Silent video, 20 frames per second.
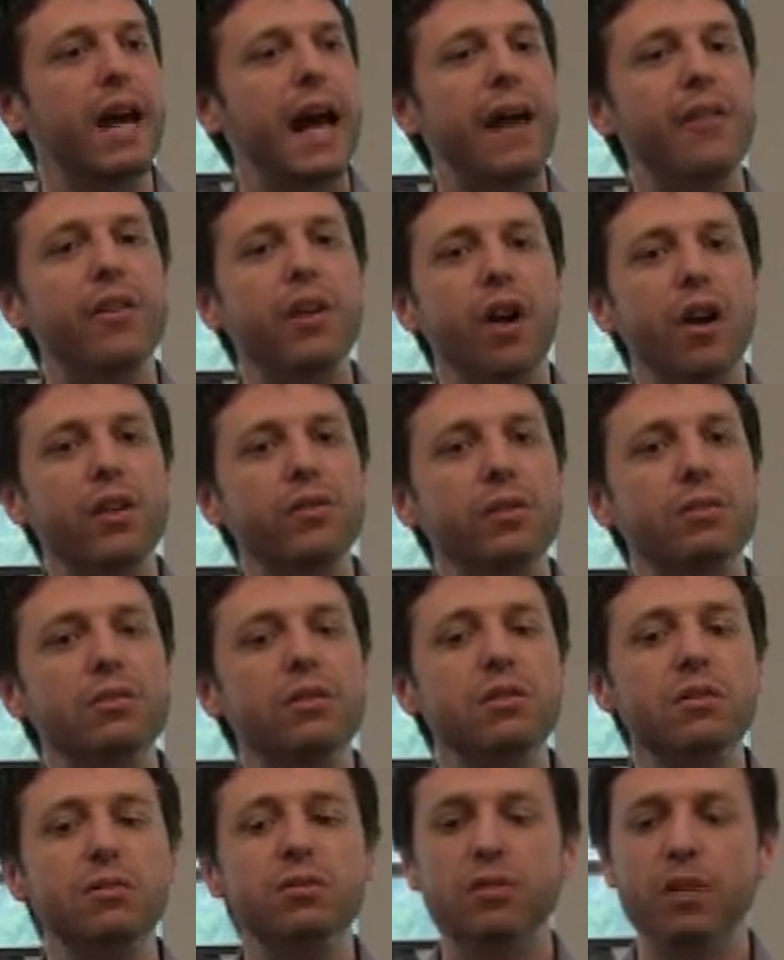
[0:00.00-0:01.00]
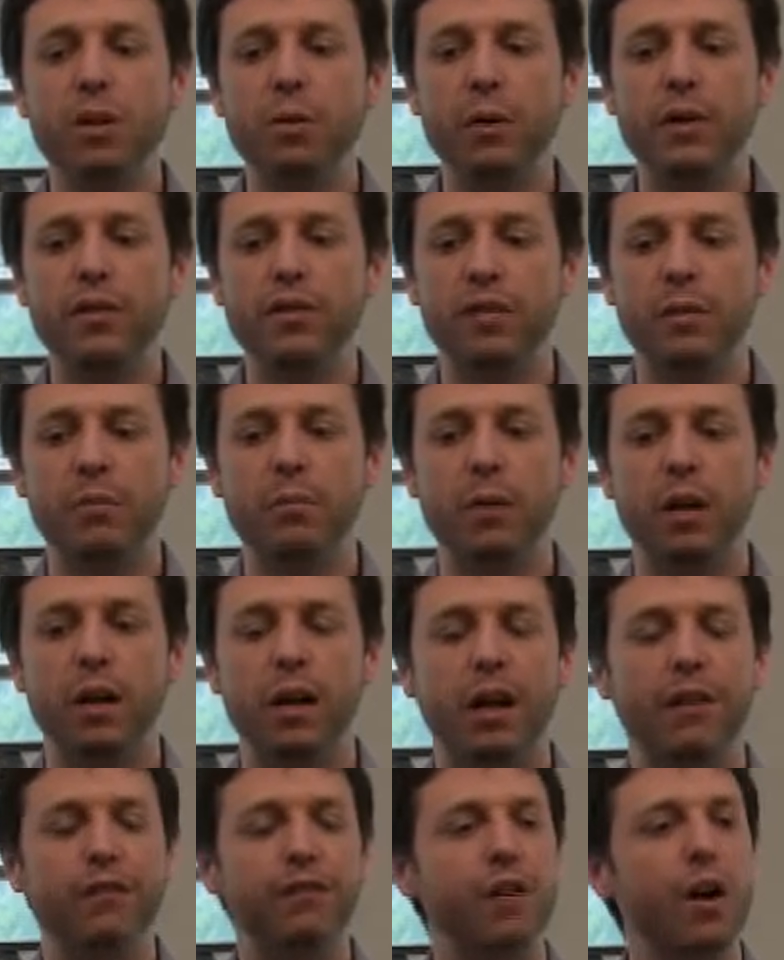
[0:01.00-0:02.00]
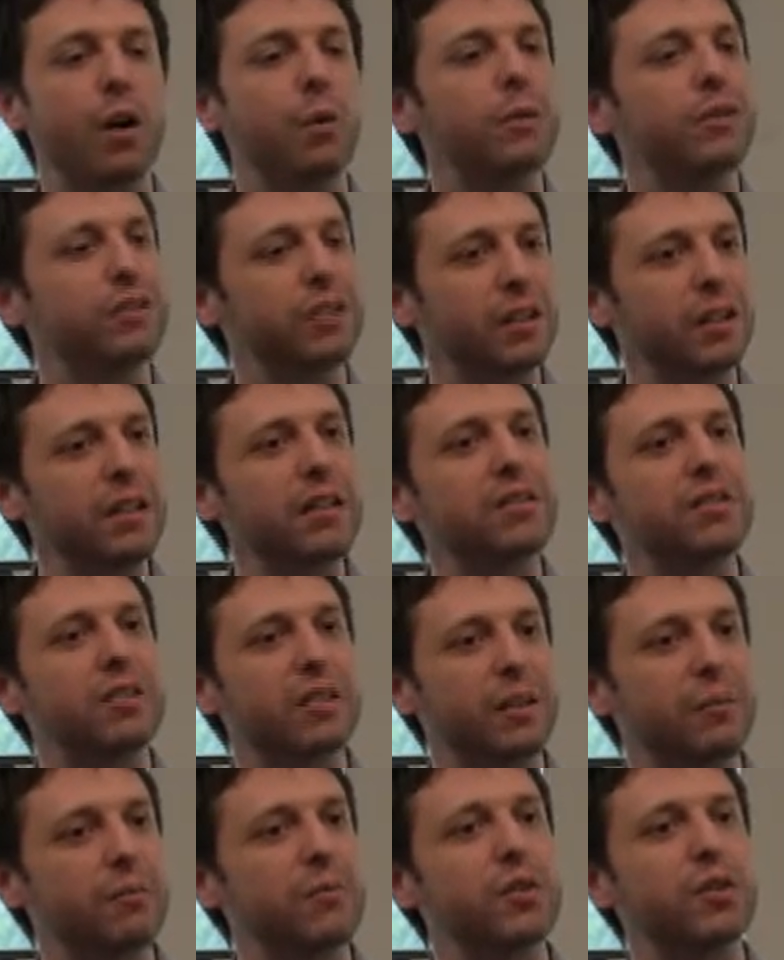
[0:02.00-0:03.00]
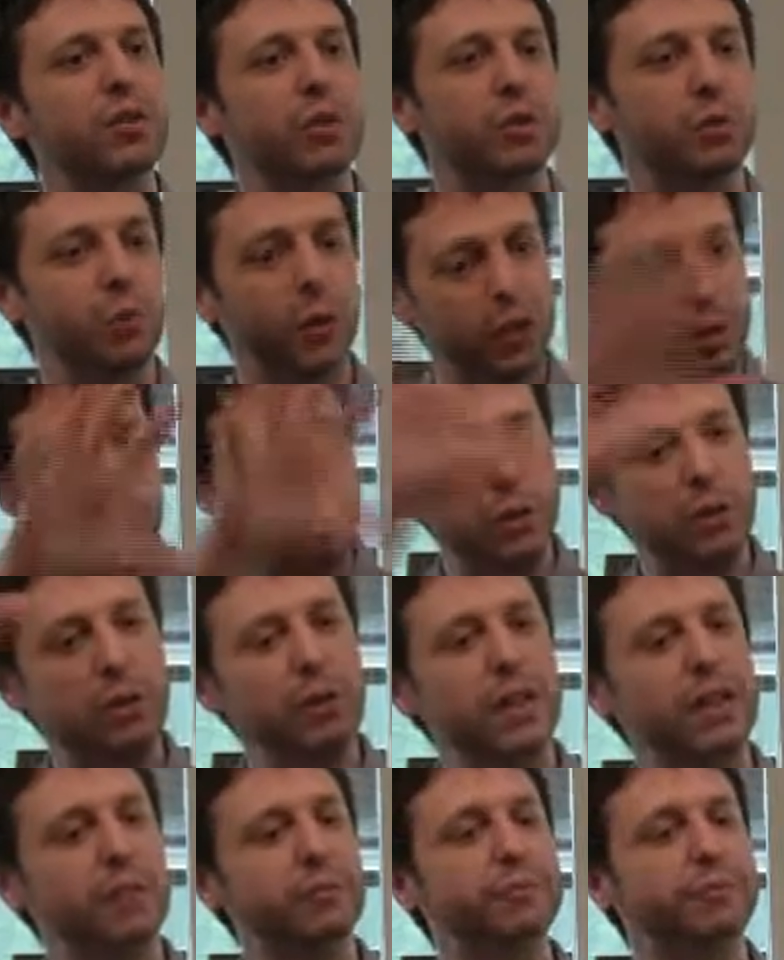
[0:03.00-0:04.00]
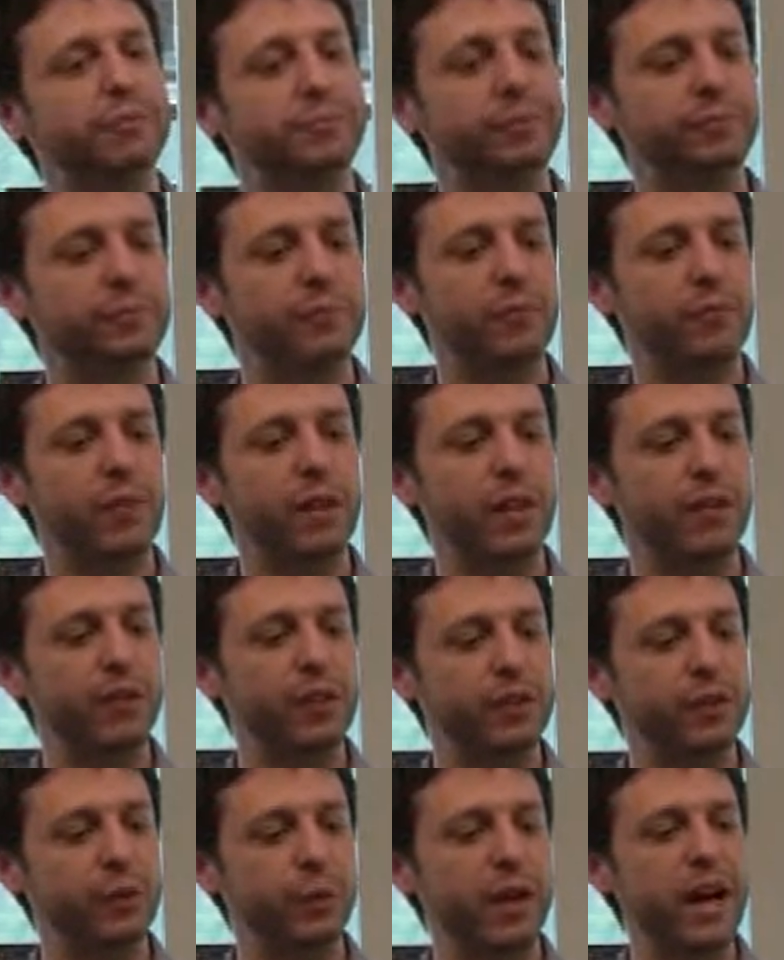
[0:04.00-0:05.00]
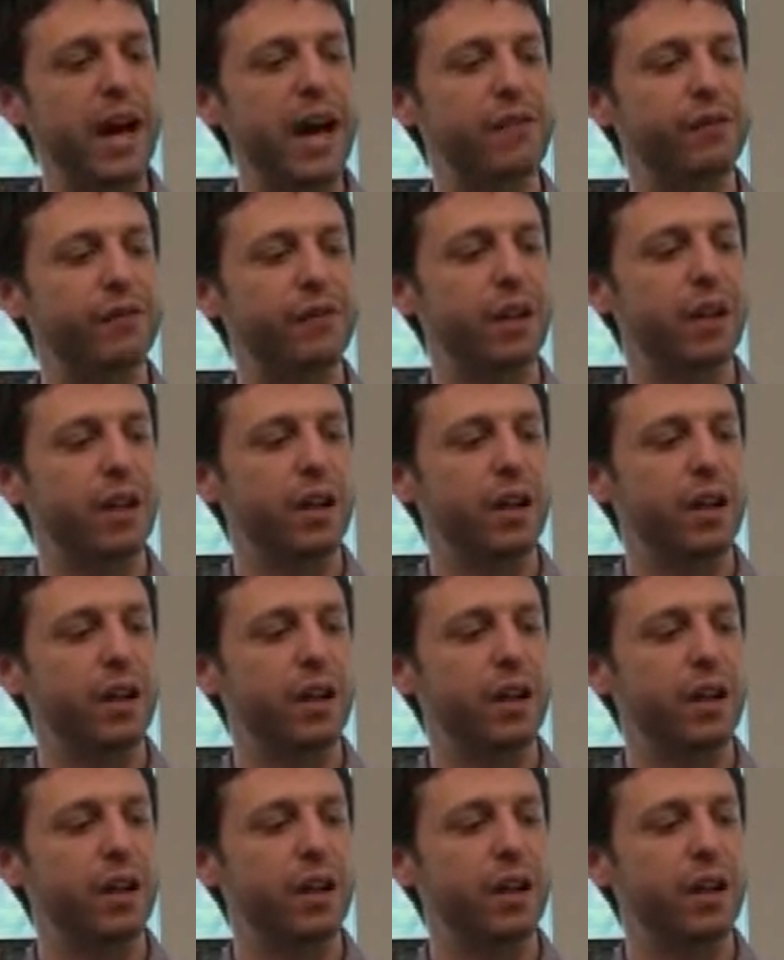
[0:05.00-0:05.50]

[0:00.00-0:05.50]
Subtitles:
And then also to do so with some fault resiliency. So as we're computing this graph,